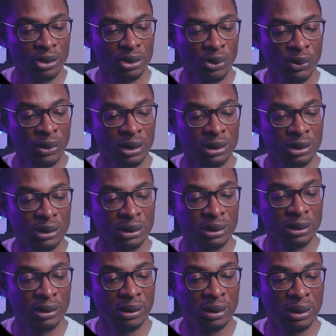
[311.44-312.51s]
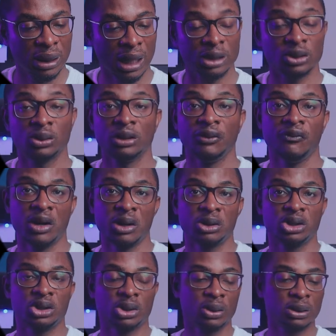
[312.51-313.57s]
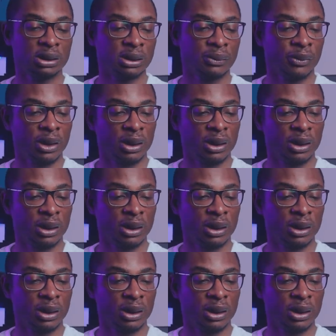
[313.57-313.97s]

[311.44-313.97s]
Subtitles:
So he's actually very short.